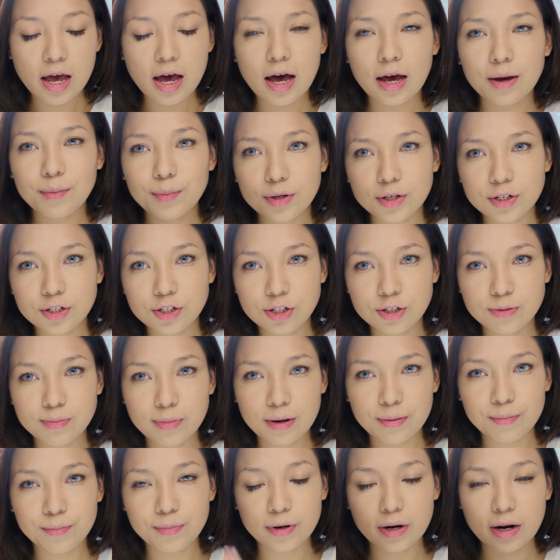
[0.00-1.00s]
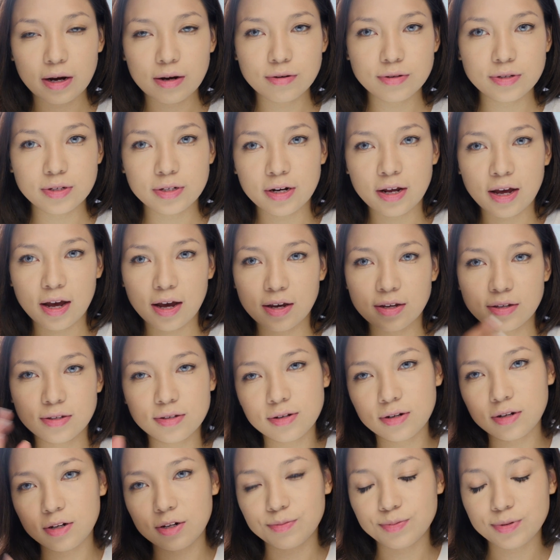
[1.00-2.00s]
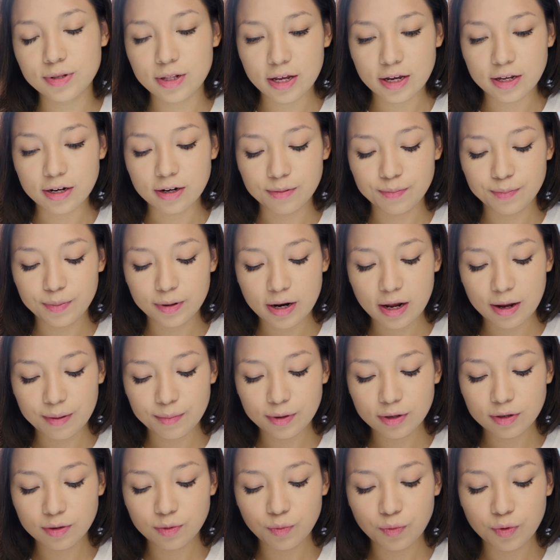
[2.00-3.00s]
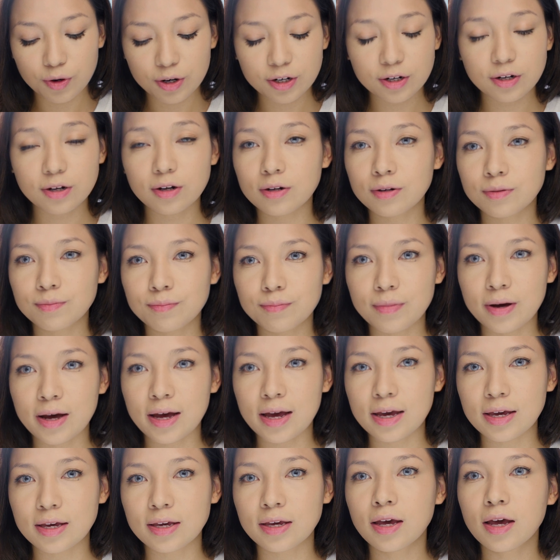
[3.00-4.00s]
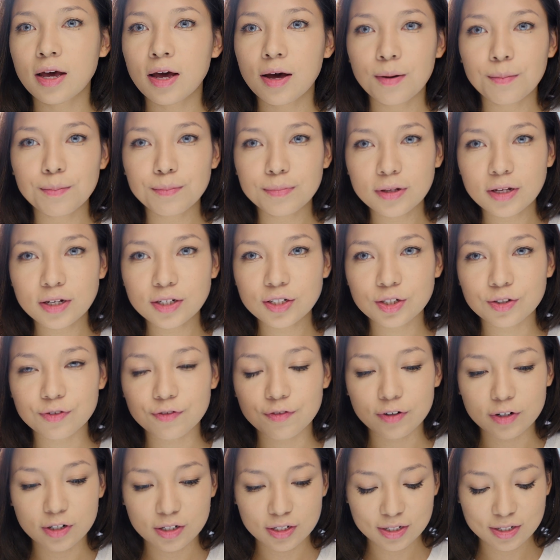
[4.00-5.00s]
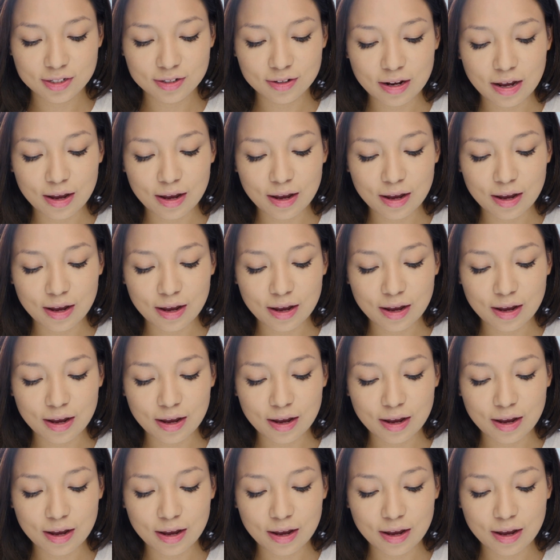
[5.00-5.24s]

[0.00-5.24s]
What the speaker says: I'm gonna do my brows and eyes and lips later, but I'm gonna work on my blush first.